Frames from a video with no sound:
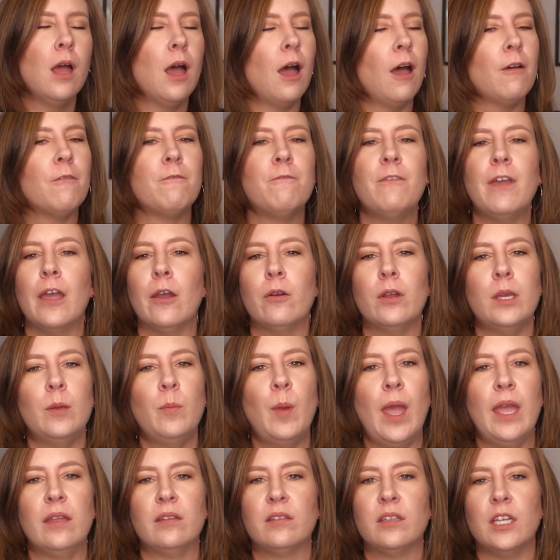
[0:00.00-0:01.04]
A very
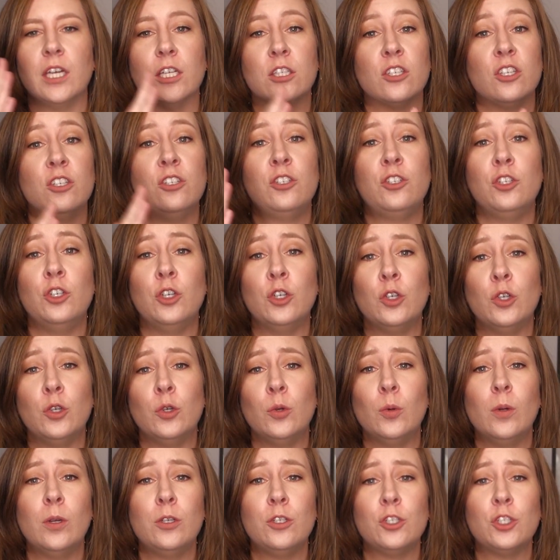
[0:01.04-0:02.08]
basic
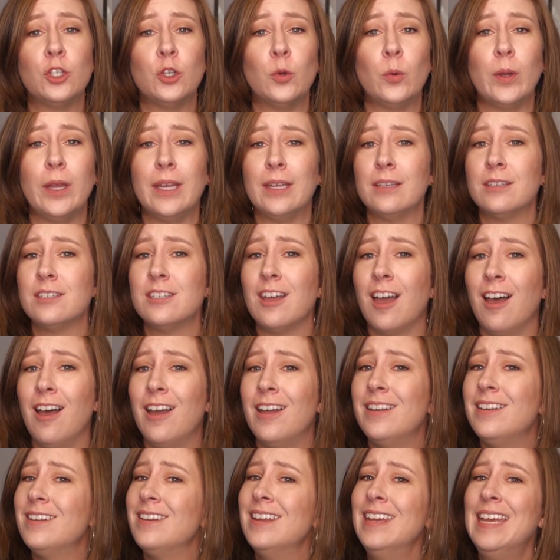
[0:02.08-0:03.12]
to-do, doing,
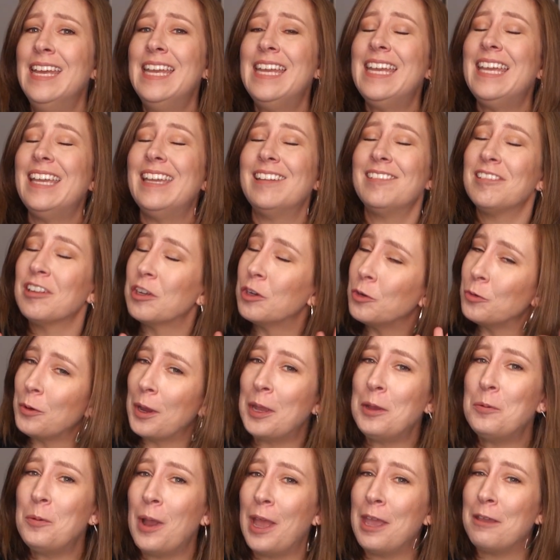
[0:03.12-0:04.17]
done is a
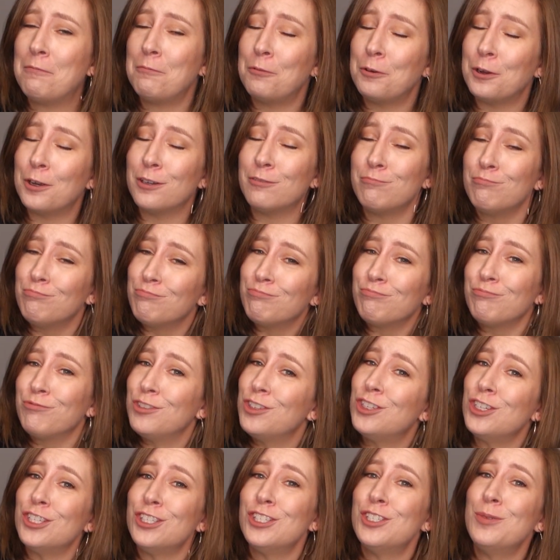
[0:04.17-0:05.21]
great way for
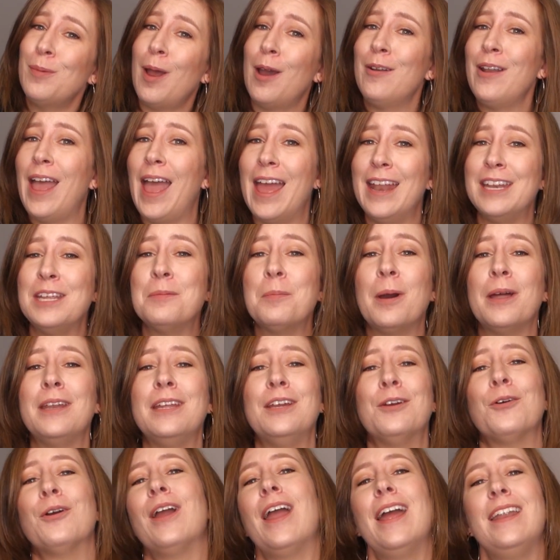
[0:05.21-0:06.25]
just about
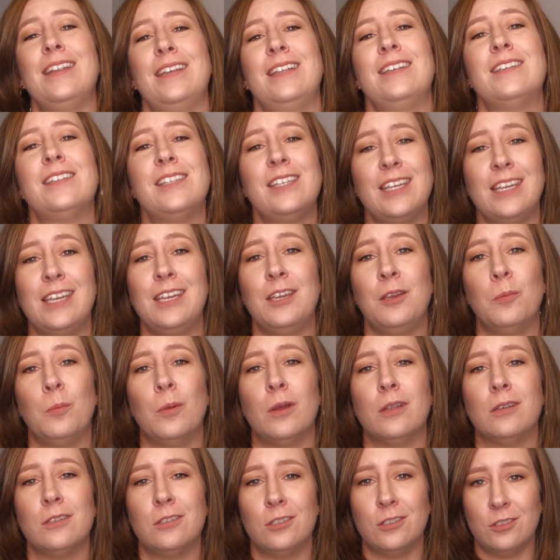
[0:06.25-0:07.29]
anybody or any
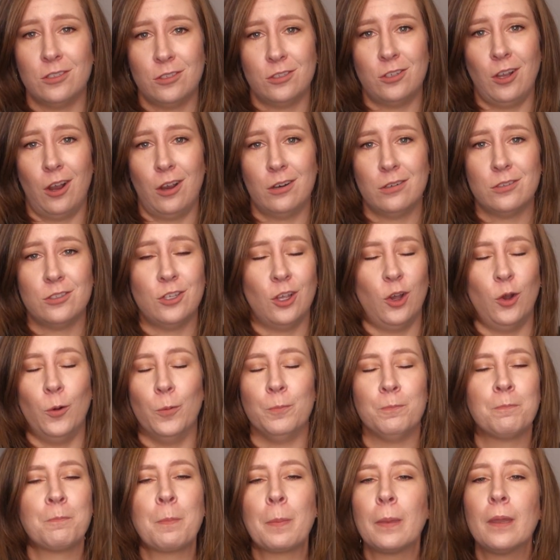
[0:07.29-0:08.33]
team to start.
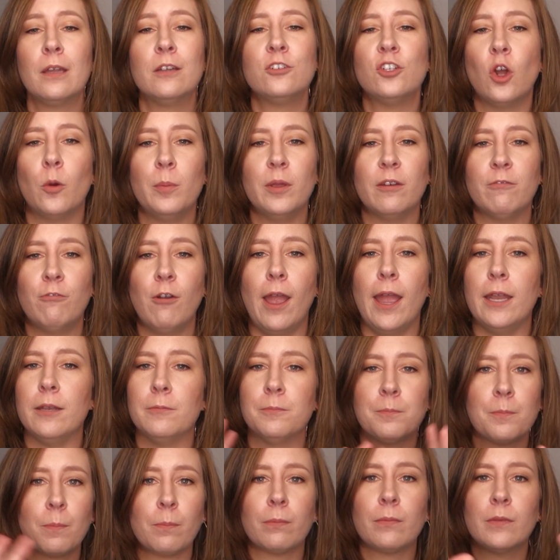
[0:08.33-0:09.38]
So don't be
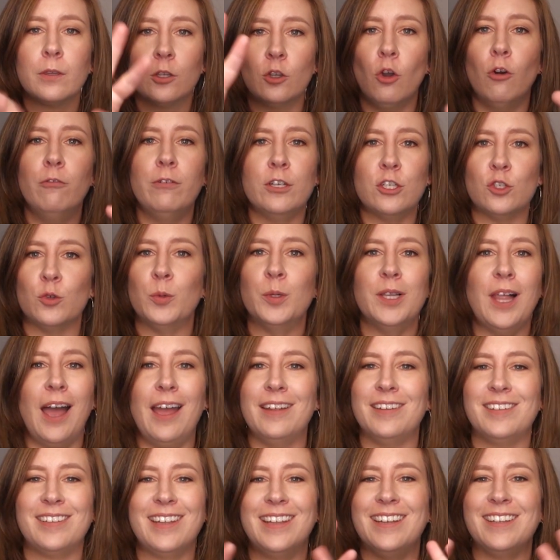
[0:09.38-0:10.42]
afraid, go
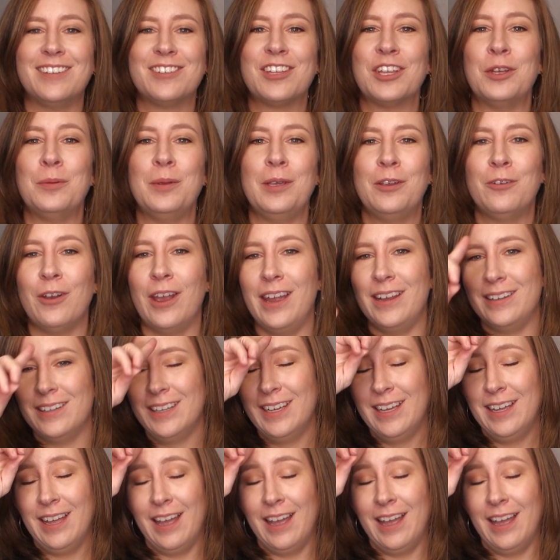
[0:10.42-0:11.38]
visualize, and it's going to be great.